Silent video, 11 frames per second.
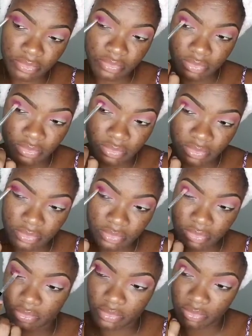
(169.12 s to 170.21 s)
So I'm
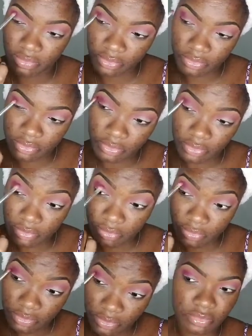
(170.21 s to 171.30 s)
building that up to
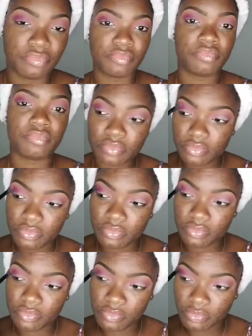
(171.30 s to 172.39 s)
get that nice and
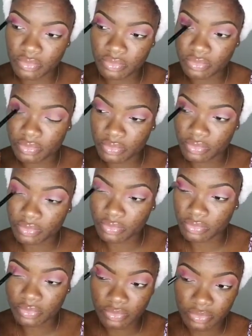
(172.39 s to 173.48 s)
pigmented in the
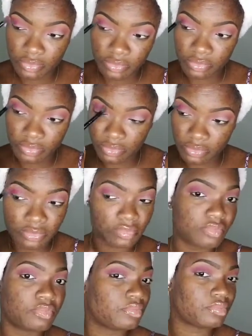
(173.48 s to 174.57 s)
crease area,
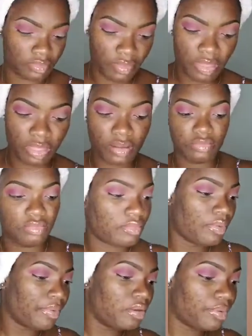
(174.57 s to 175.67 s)
because I'm
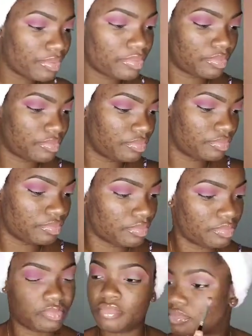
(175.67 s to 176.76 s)
going to cut the
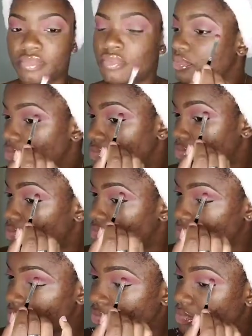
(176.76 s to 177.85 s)
crease.
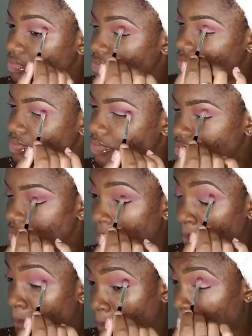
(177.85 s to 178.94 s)
I'm going to do
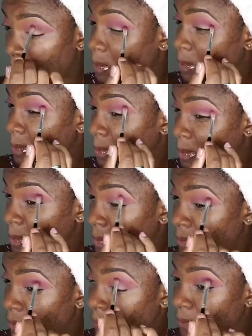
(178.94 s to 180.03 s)
a rose gold
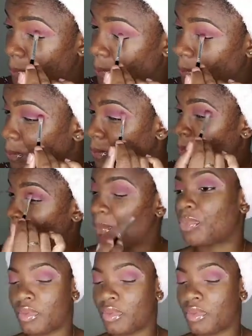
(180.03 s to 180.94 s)
cut crease.